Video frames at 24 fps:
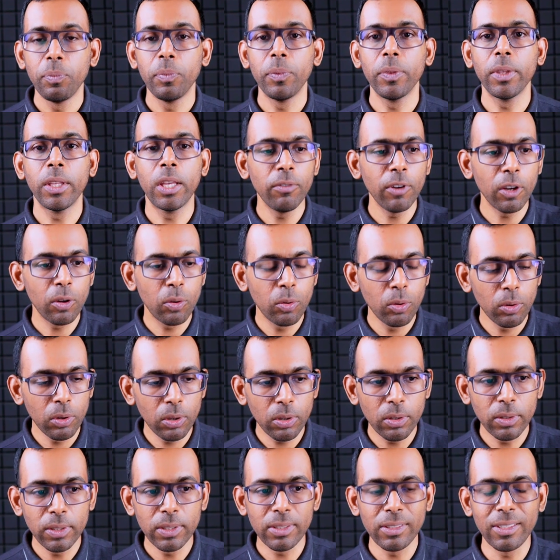Give a
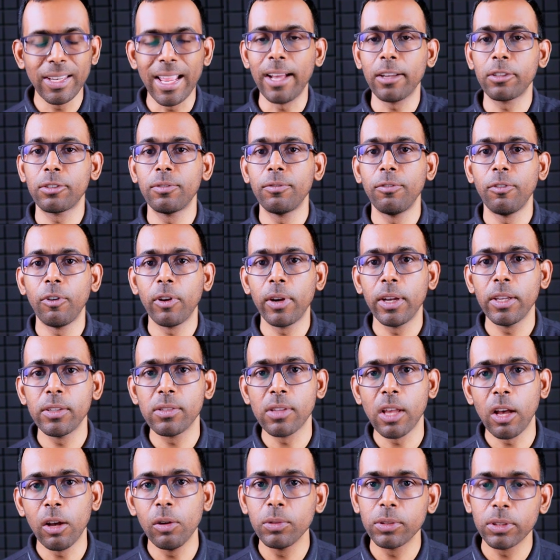good snacks for his
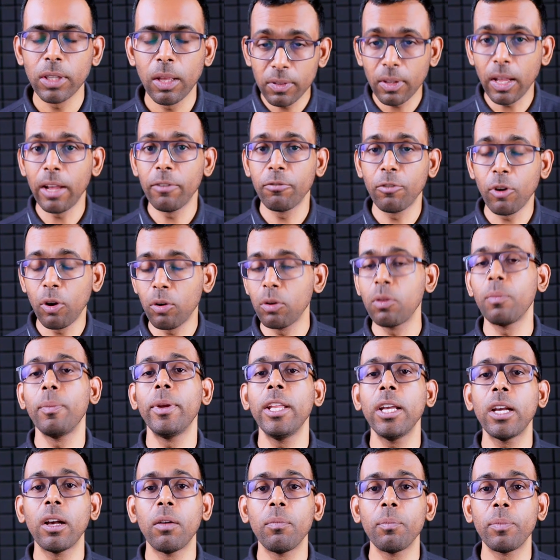house. I've gone to
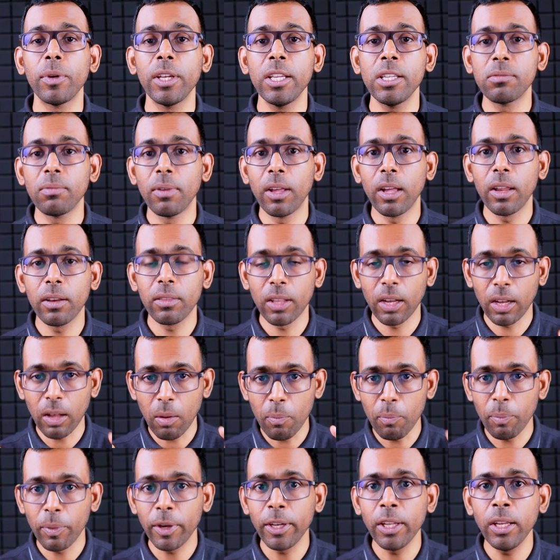many companies where the
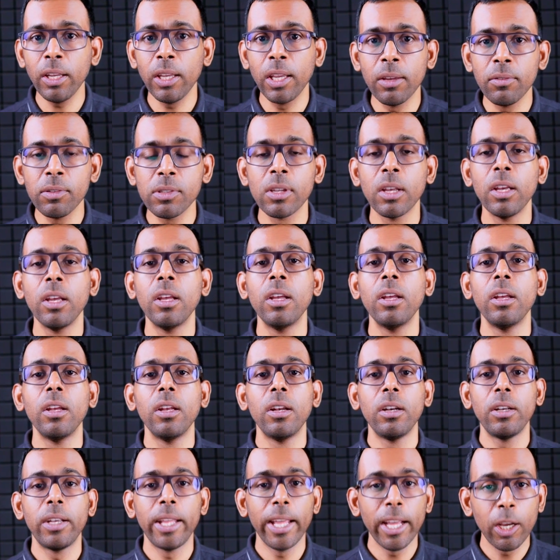company gives
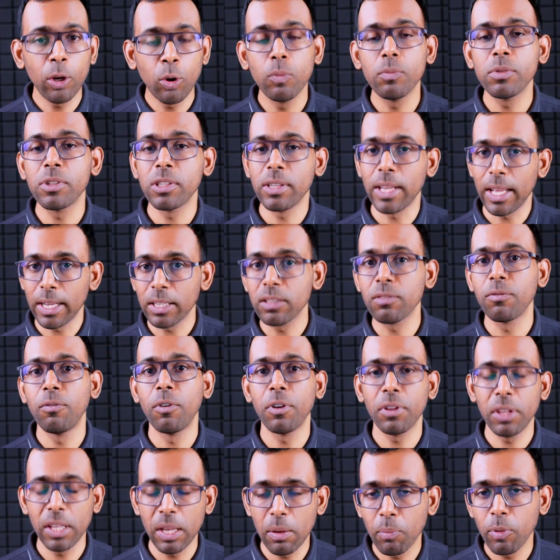take-home snacks for
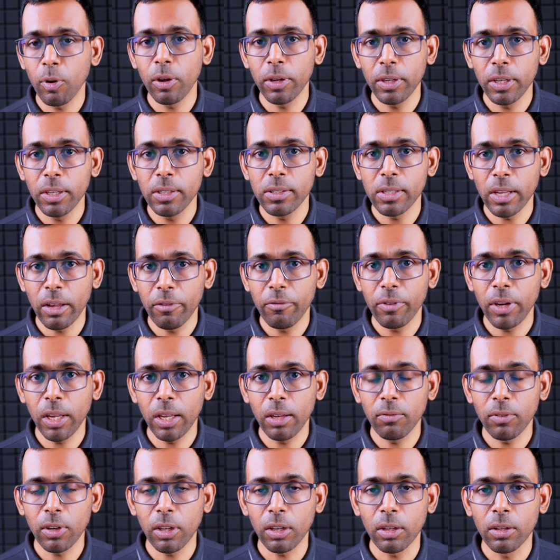the employees every
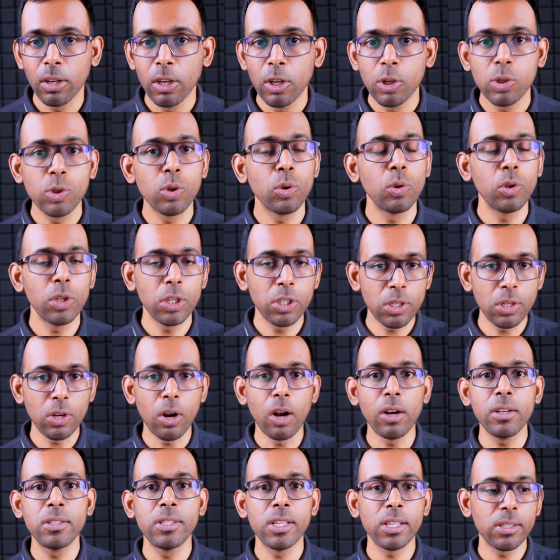evening. So it's
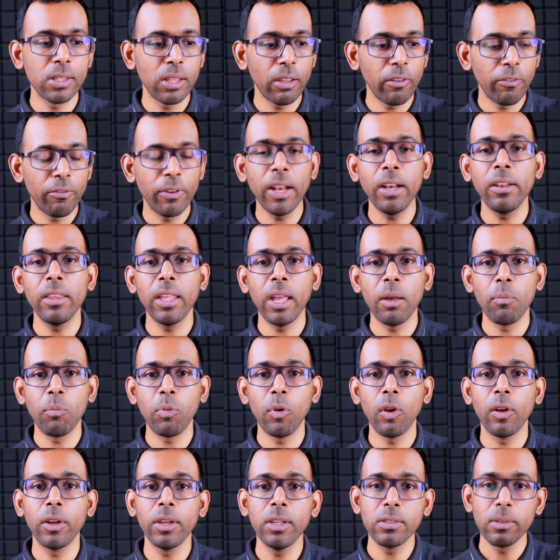not just they feed the
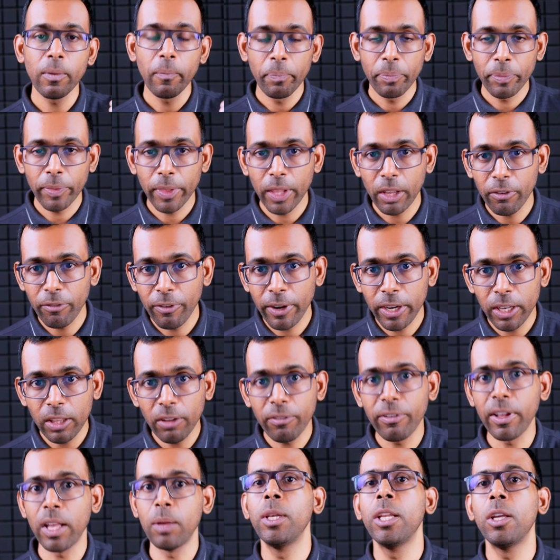employees, they feed the
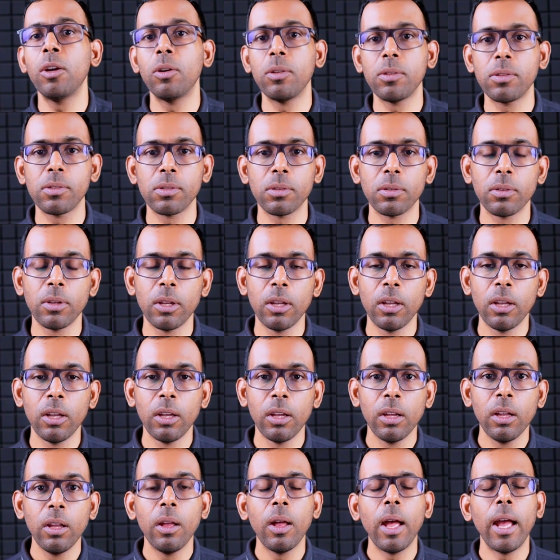family also.
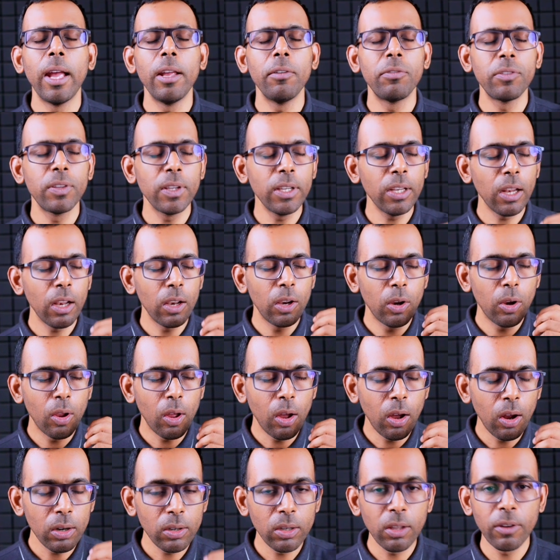I have seen a
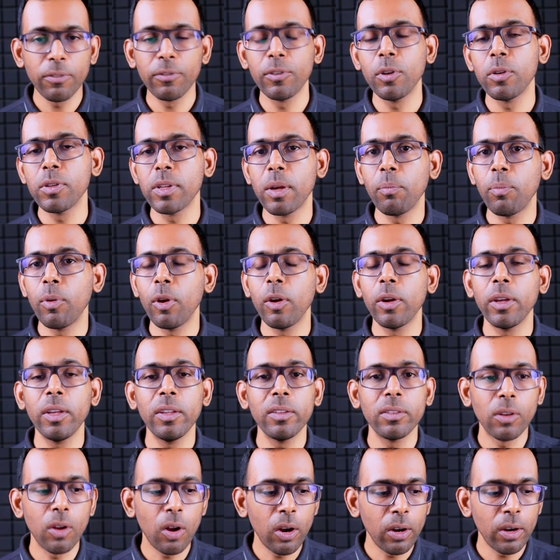lot of those
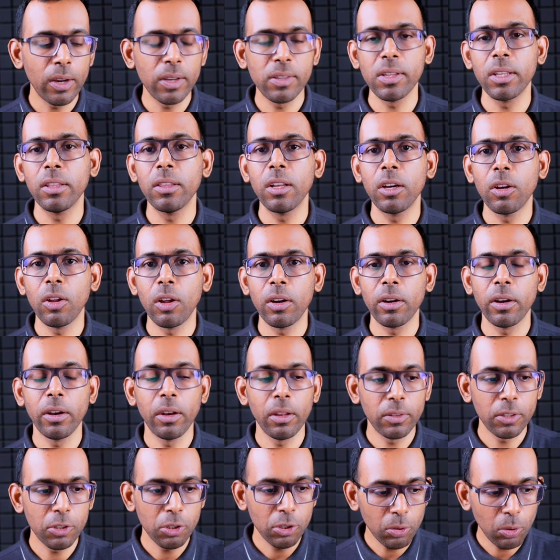employees not resign that
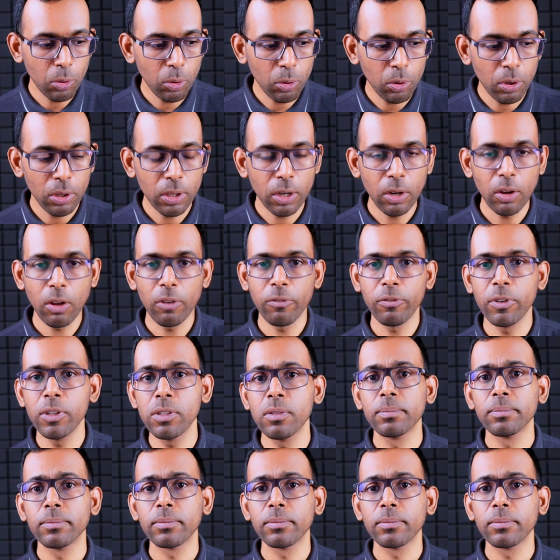organization, go to that office